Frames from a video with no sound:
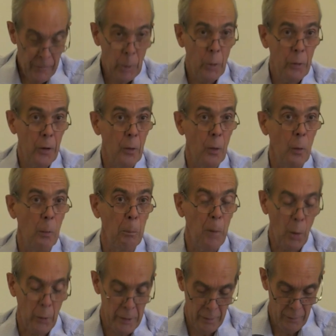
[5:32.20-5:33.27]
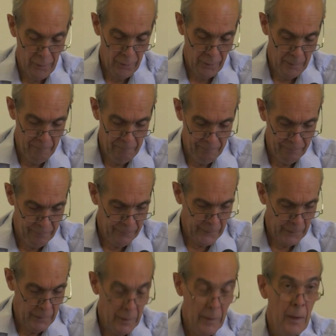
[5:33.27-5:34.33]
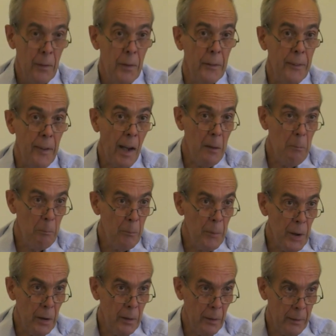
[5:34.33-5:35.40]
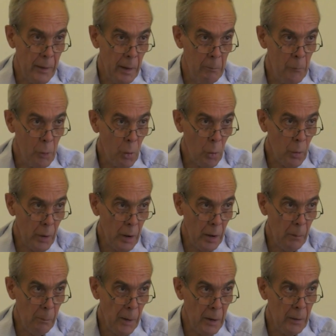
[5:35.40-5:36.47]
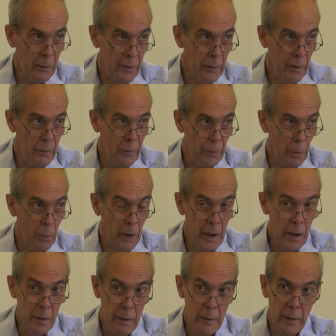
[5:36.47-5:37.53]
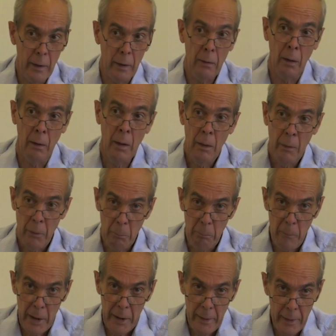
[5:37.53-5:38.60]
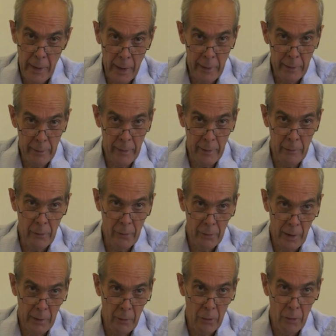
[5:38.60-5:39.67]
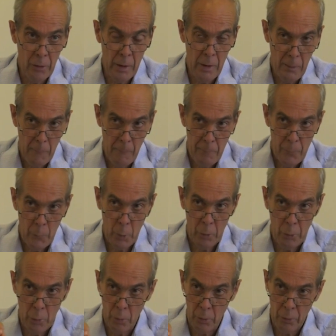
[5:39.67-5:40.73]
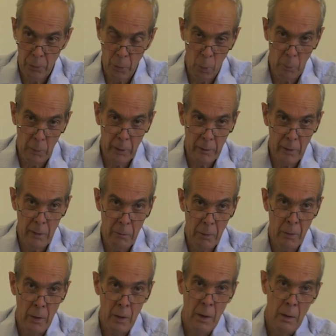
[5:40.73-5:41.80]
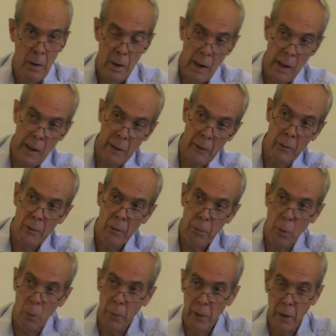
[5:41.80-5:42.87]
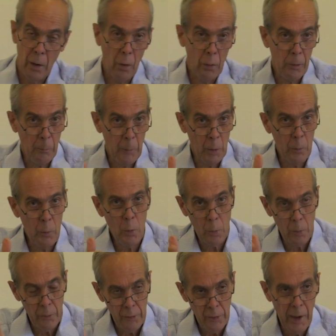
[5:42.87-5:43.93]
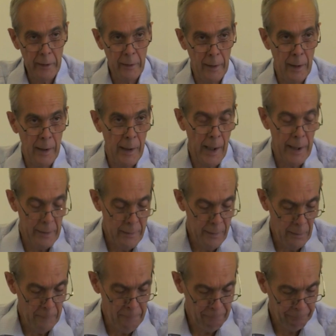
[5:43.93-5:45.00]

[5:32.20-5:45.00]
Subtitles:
critical points. The time period I'm talking about is for India, the mid-19th century, which was formative, and for the Ottoman rule slightly later.